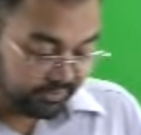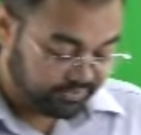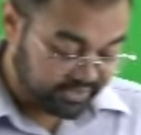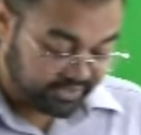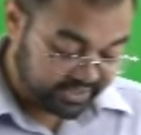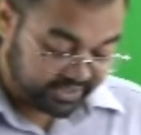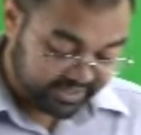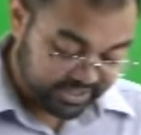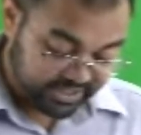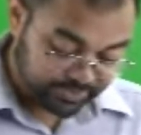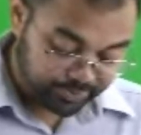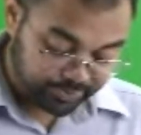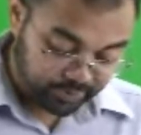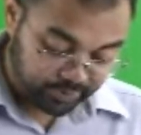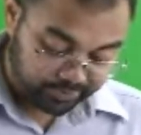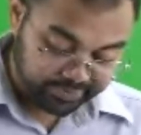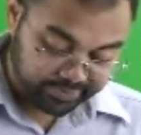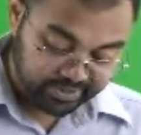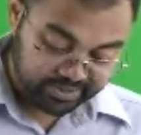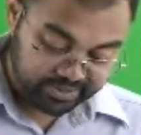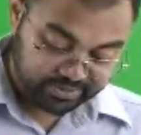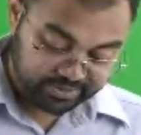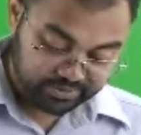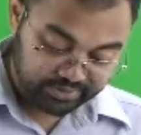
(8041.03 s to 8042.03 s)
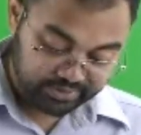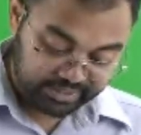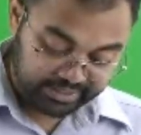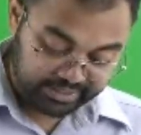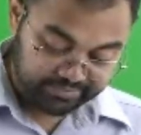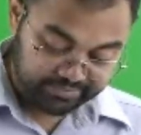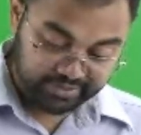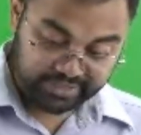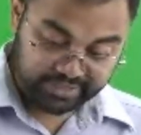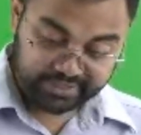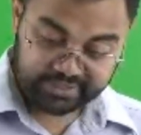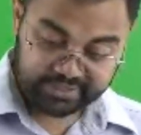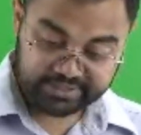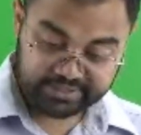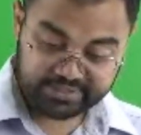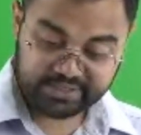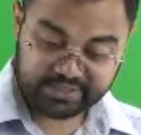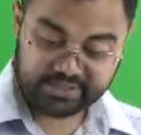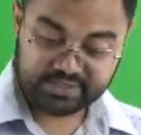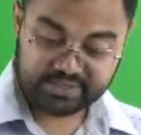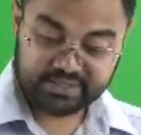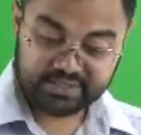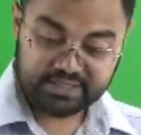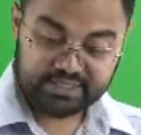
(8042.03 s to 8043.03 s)
various properties or
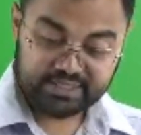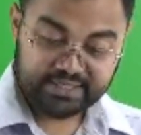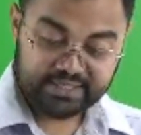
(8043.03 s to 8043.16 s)
advantages,